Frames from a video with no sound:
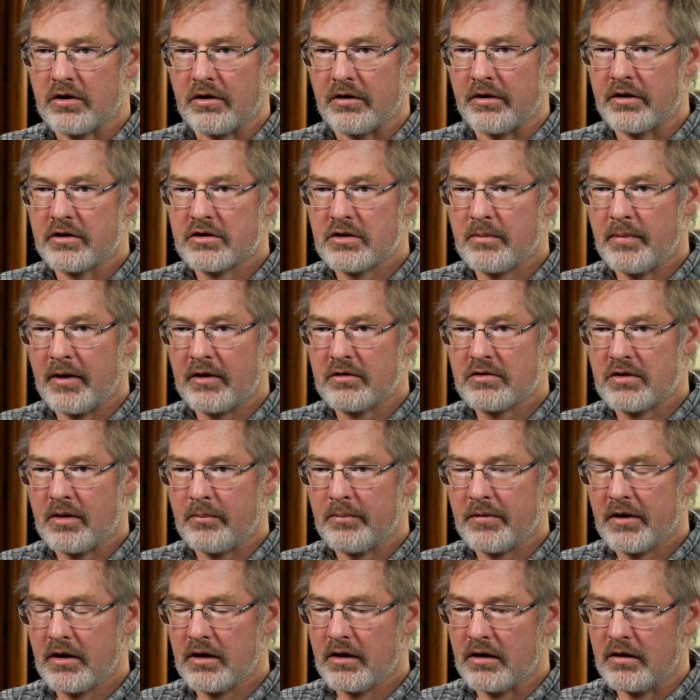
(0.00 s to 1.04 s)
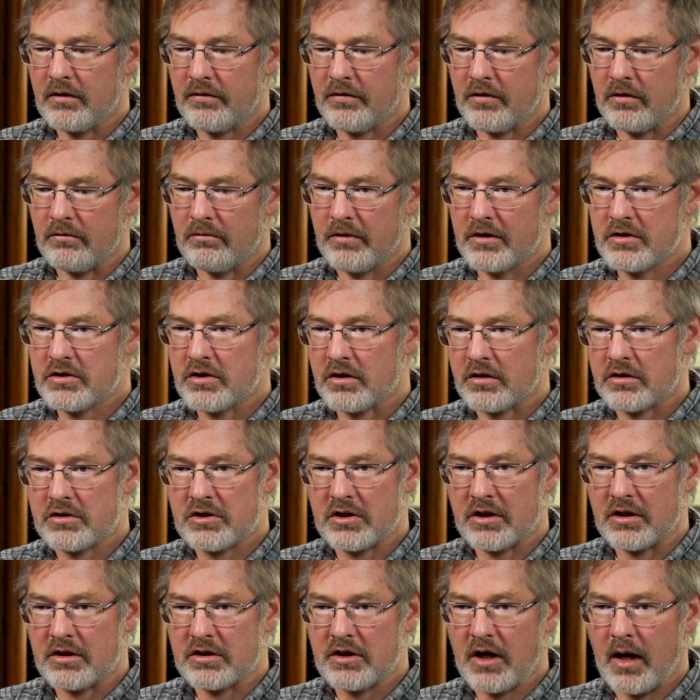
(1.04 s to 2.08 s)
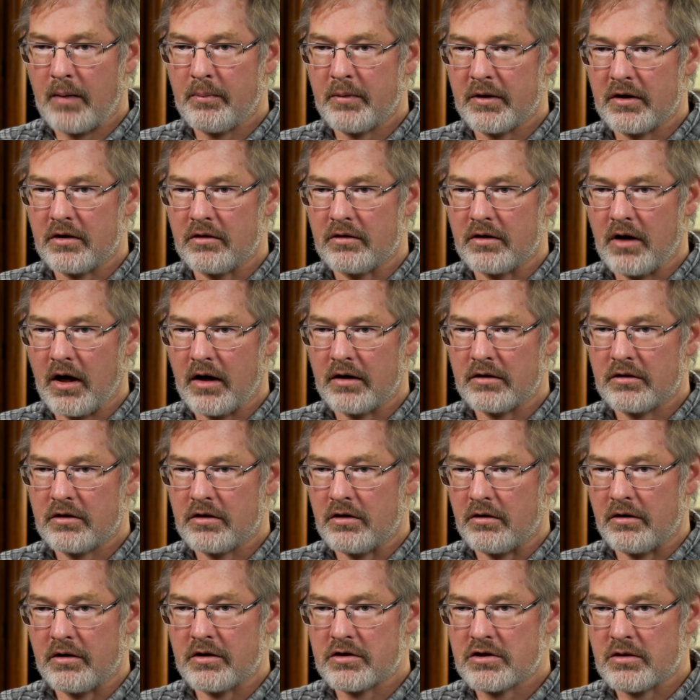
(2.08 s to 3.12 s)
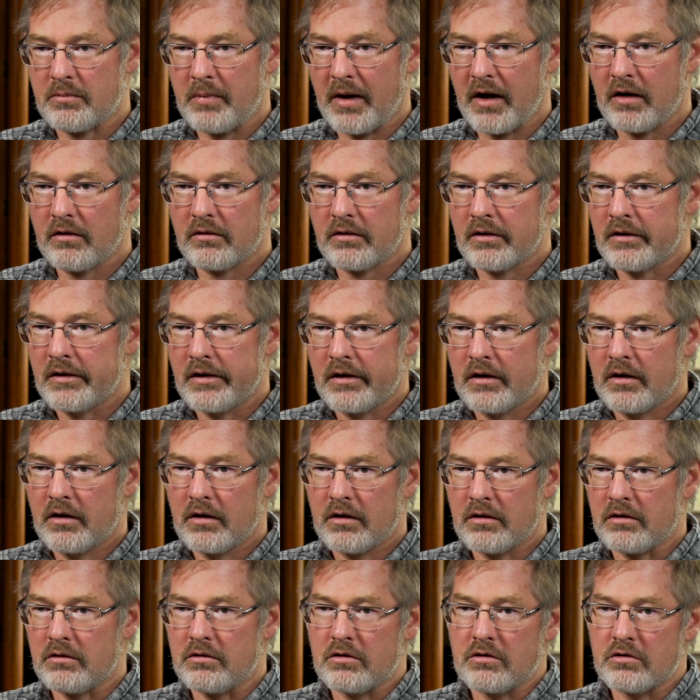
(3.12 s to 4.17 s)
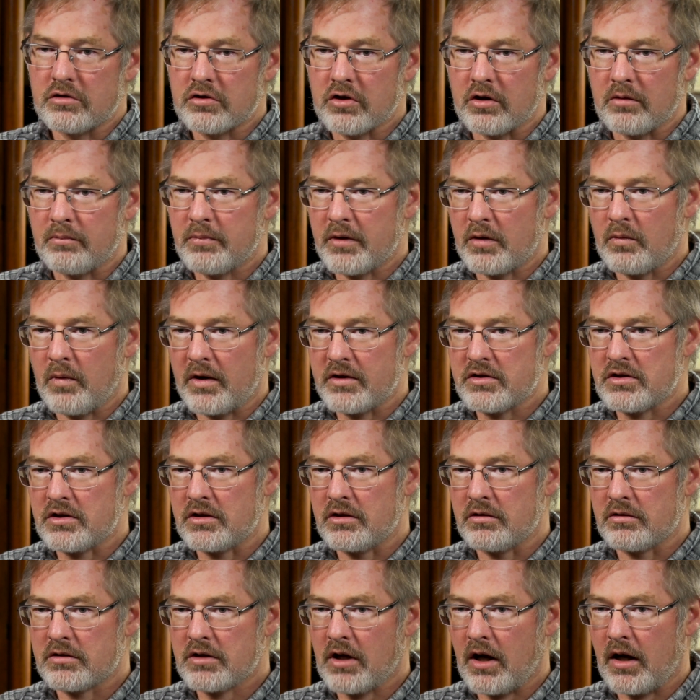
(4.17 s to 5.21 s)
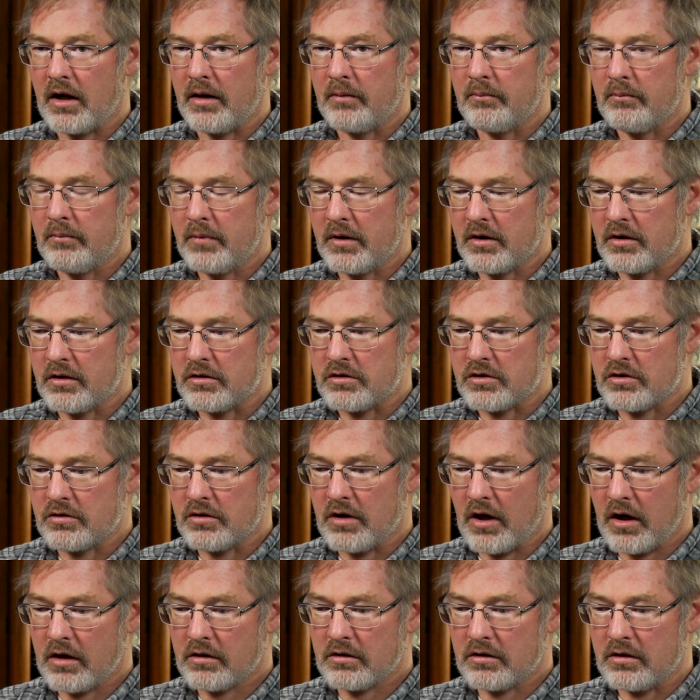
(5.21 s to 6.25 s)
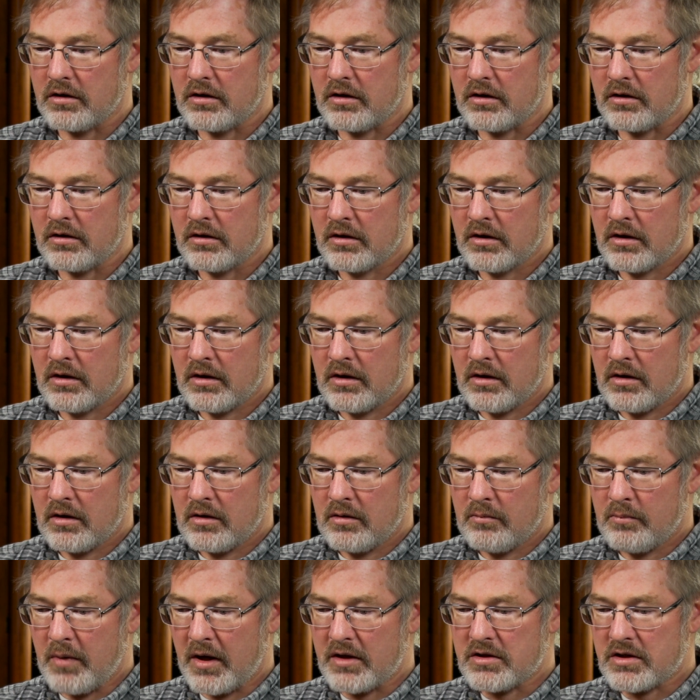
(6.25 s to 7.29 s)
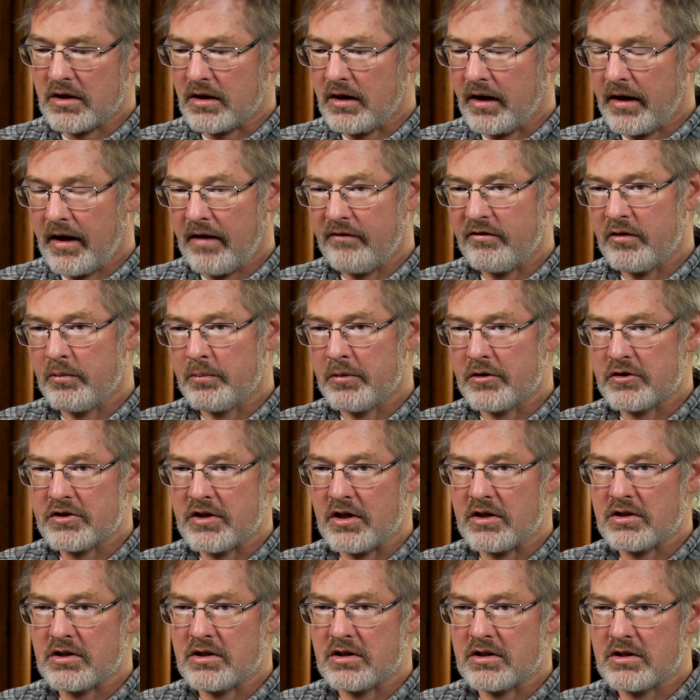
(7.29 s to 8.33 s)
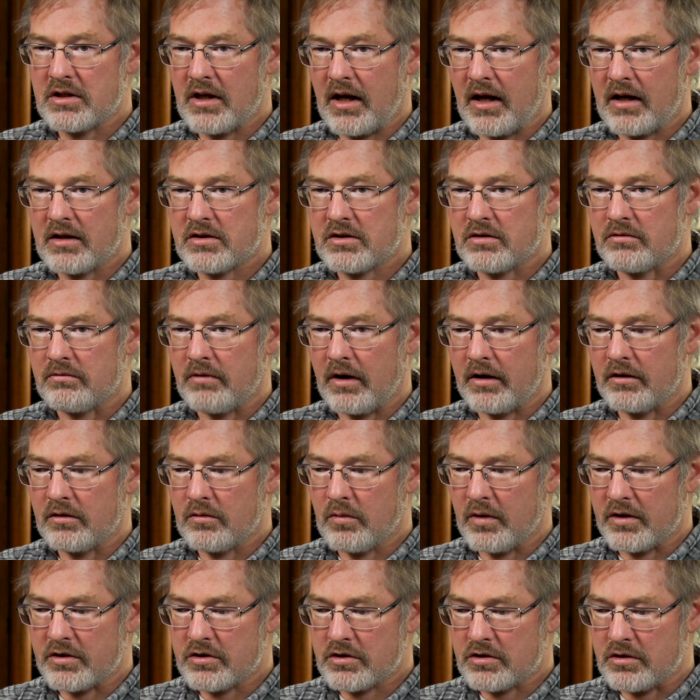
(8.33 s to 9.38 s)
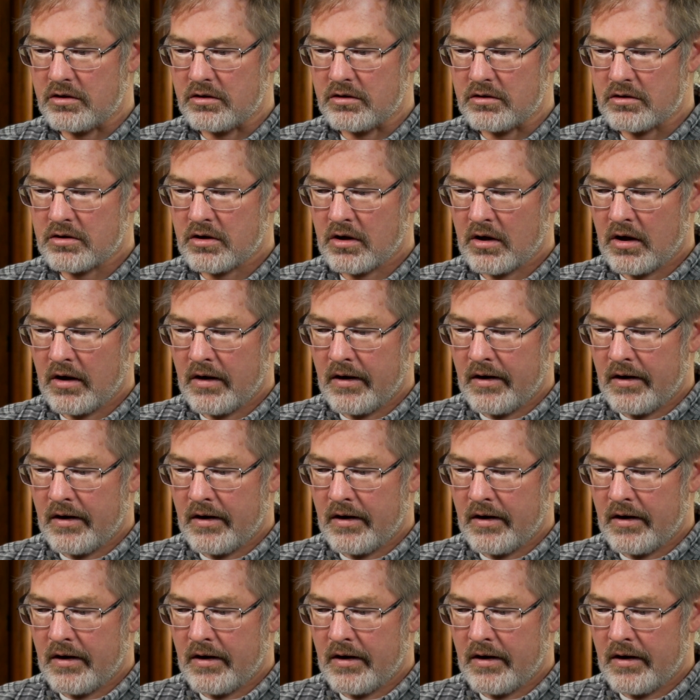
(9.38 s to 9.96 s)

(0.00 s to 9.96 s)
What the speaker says: curious about something, and if you're researching a topic you're not curious about, you shouldn't be wasting your time because you're not going to basically have the persistence to ask the right questions.